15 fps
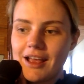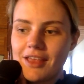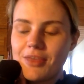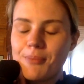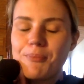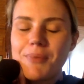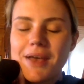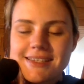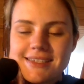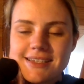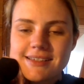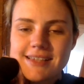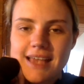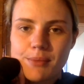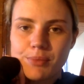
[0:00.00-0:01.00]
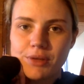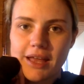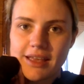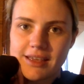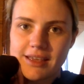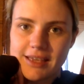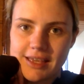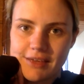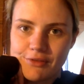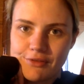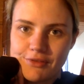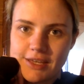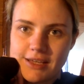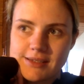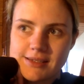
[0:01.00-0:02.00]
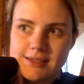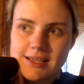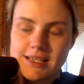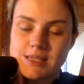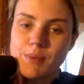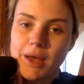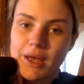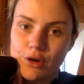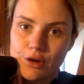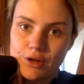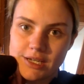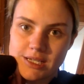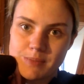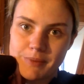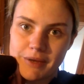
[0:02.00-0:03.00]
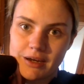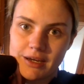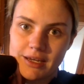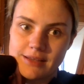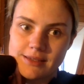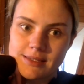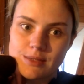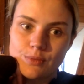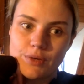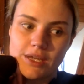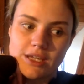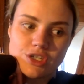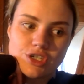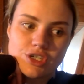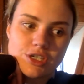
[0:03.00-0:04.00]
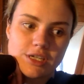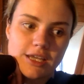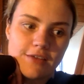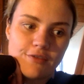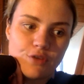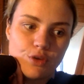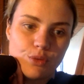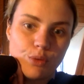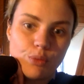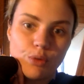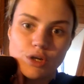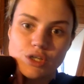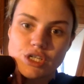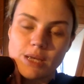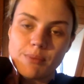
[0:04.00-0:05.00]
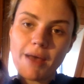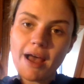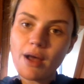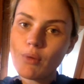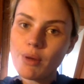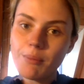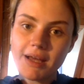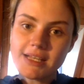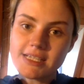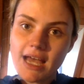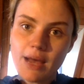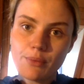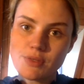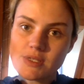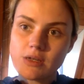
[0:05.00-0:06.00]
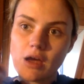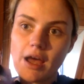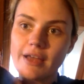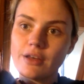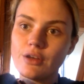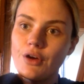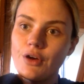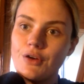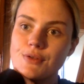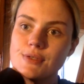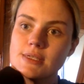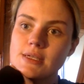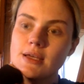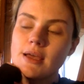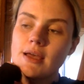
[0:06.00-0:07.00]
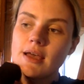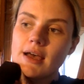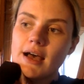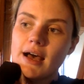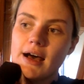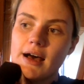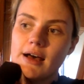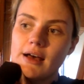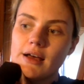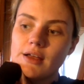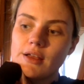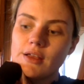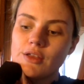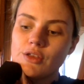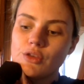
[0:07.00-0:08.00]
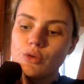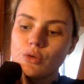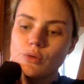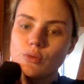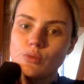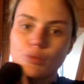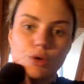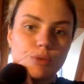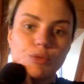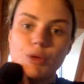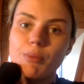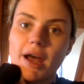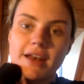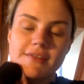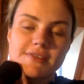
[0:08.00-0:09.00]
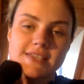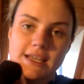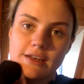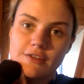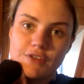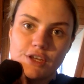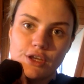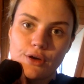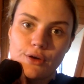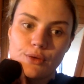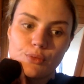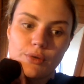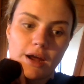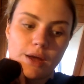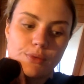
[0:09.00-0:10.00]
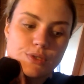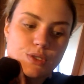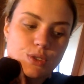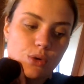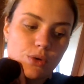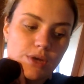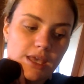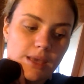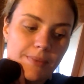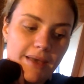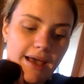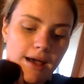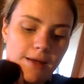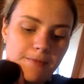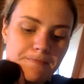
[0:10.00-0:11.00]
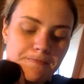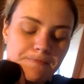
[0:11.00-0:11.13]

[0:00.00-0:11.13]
The best example I can give of this is my own experience, which, if you were watching back when my dad was diagnosed, you might have seen a video where I was talking about